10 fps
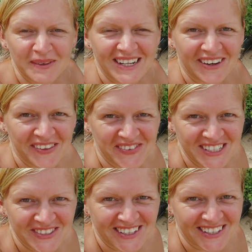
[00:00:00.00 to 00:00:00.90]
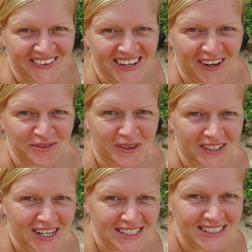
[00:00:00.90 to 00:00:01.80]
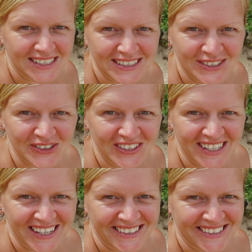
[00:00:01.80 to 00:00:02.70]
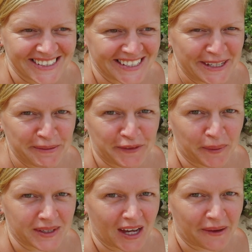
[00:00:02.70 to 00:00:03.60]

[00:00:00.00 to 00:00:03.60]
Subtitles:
We're down on the beach. We're going to go and have one last little dunk in the sea before we